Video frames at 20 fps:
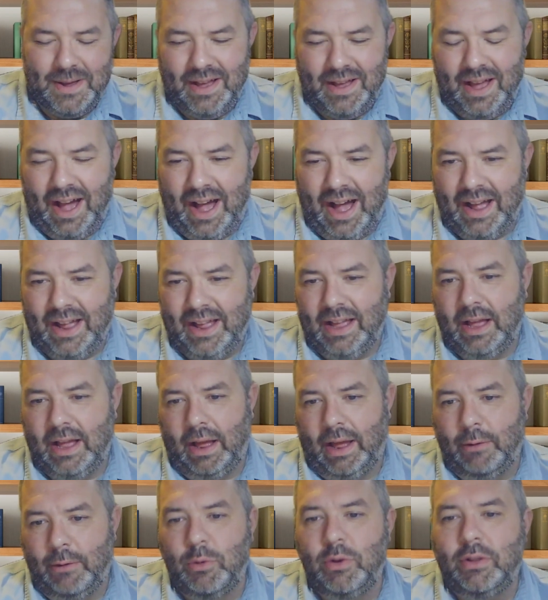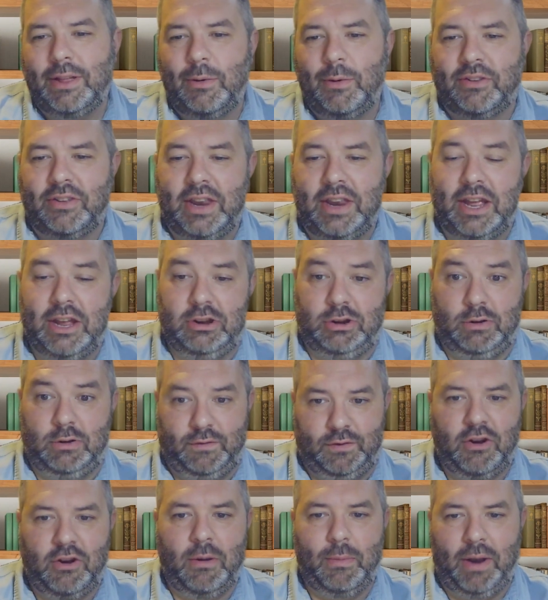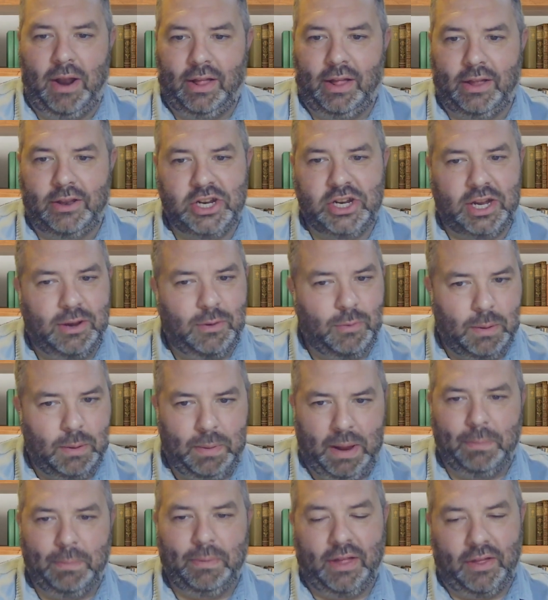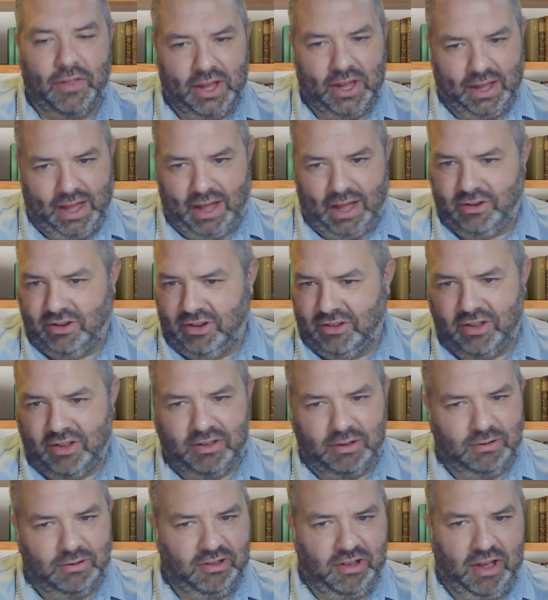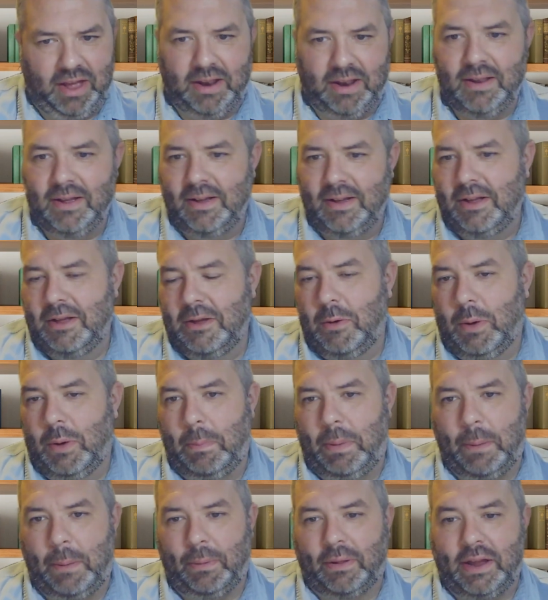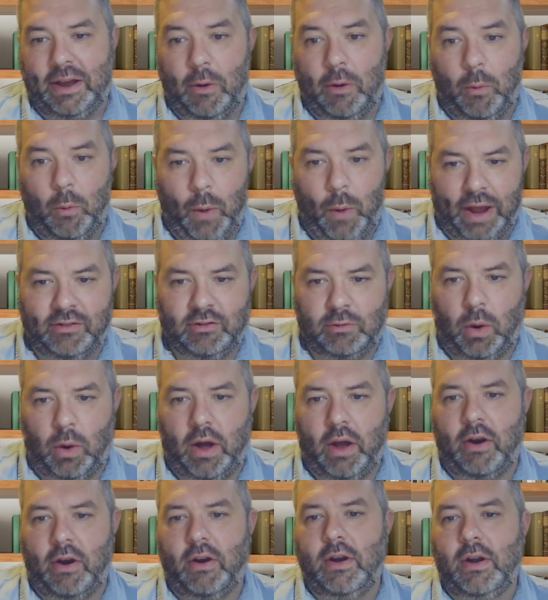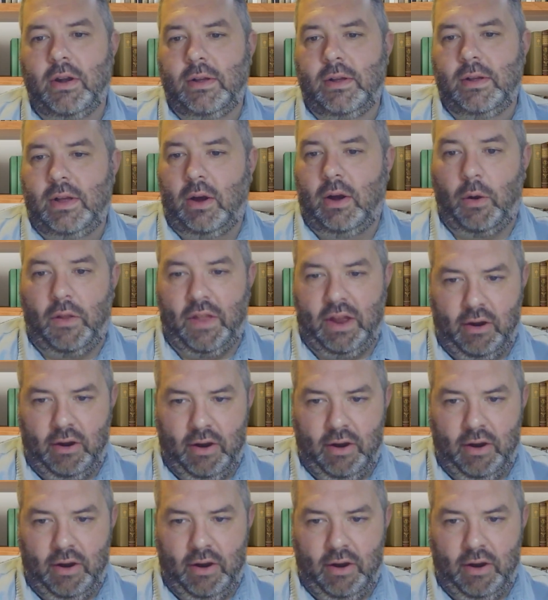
it really was an issue of terminology when people have, just as you said, when people hear wastewater or they hear